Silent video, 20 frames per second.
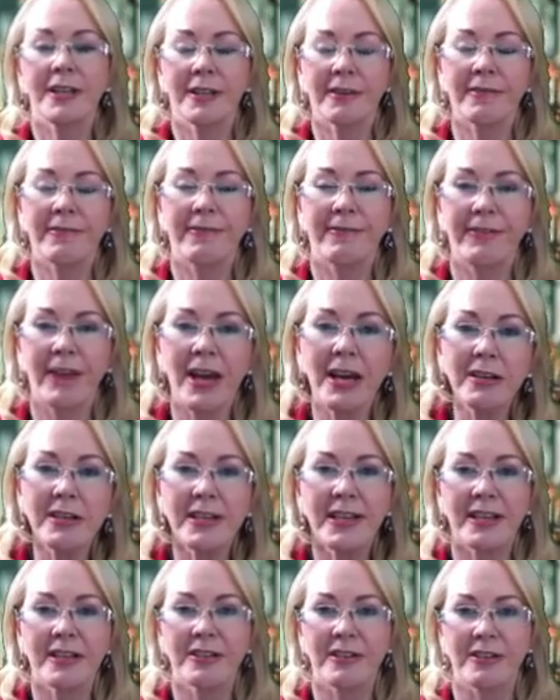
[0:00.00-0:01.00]
the
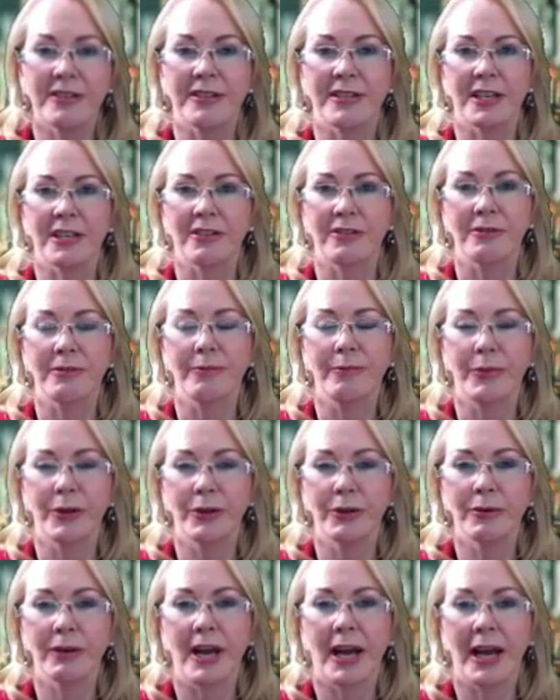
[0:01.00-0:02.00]
foundations that you
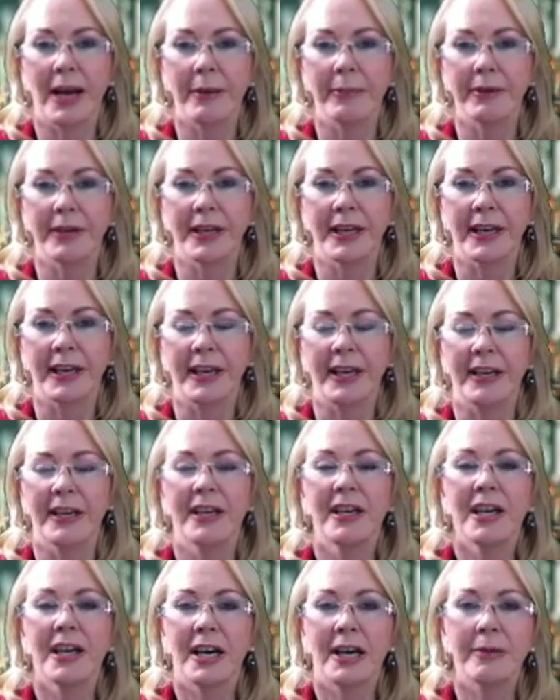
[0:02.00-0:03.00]
build up again
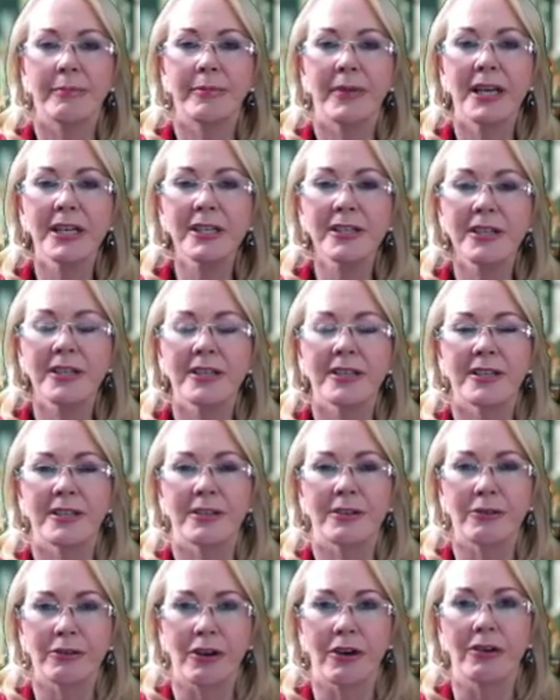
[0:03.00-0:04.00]
are much
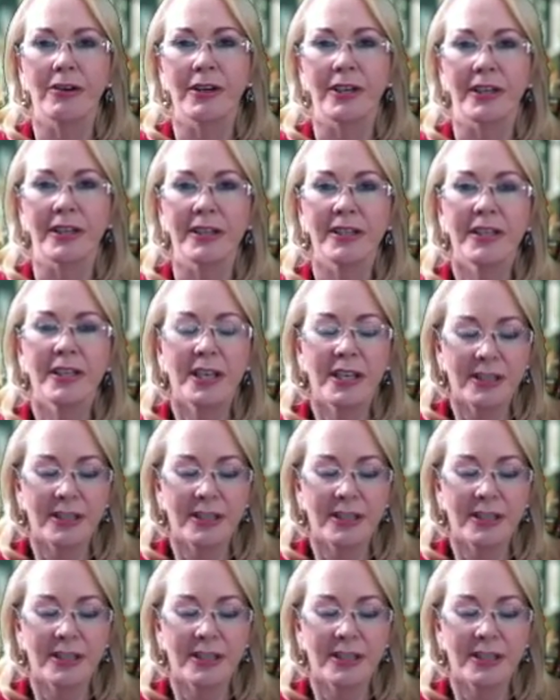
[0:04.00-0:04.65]
stronger.